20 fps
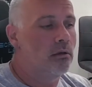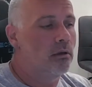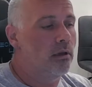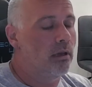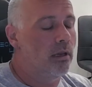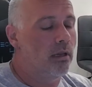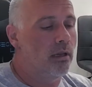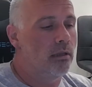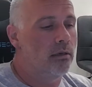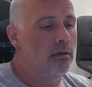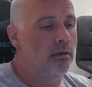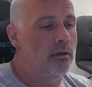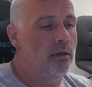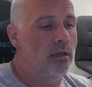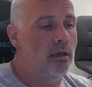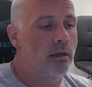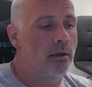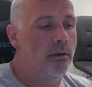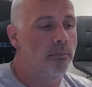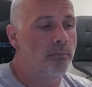and
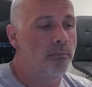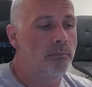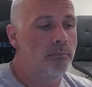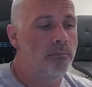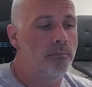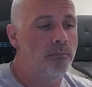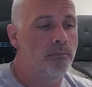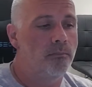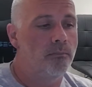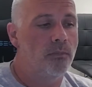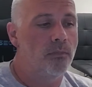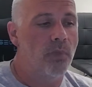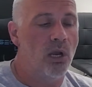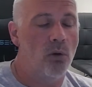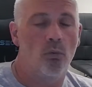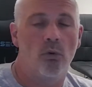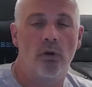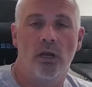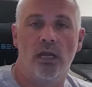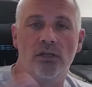um, I
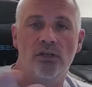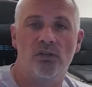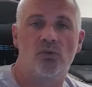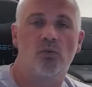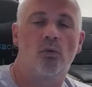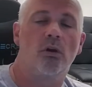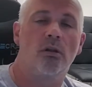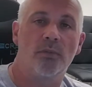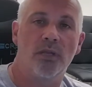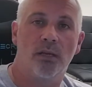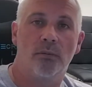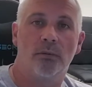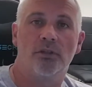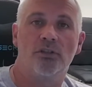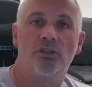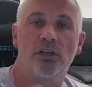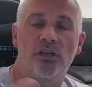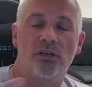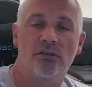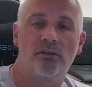want I just want to be able to
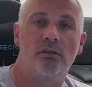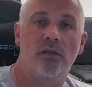share.